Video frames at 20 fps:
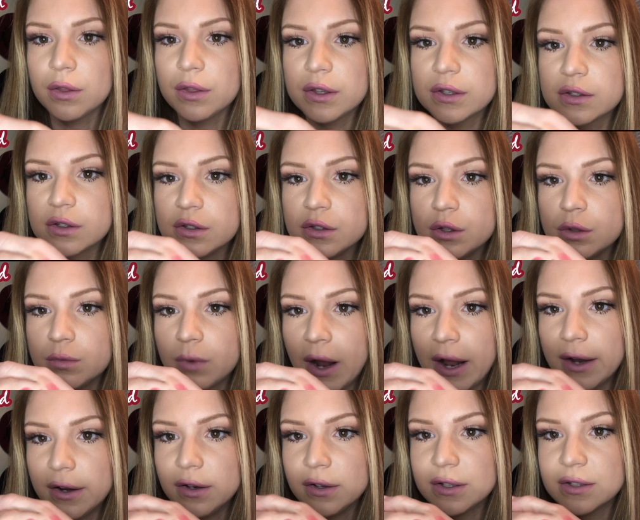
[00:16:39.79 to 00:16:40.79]
This is the
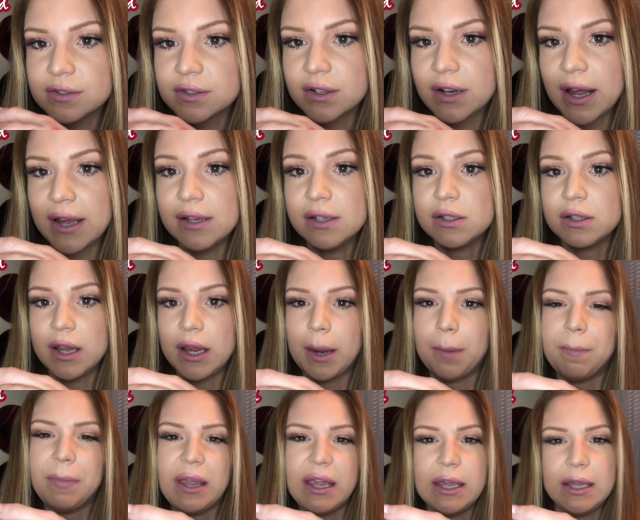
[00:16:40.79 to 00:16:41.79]
red. It's a nice
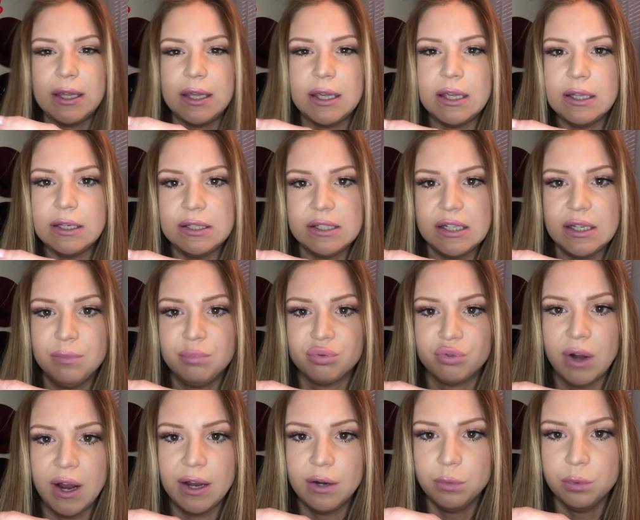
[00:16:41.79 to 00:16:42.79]
like pinky deep
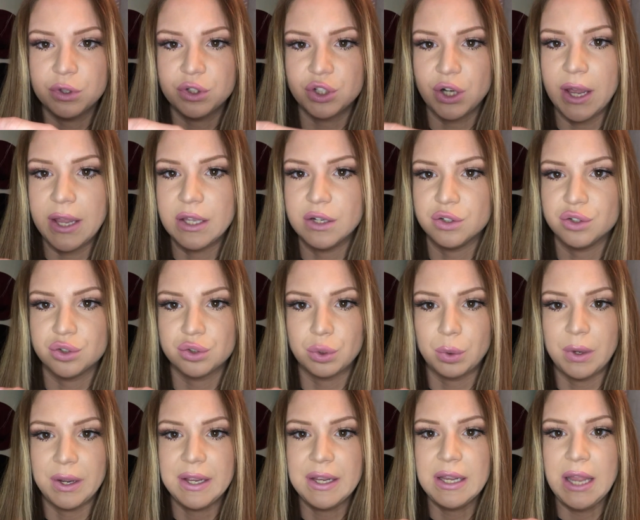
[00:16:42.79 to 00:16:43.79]
red, which I
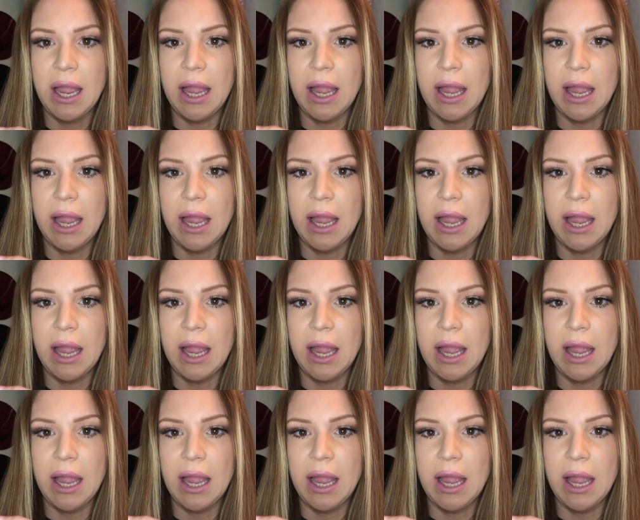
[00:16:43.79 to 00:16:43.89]
enjoy.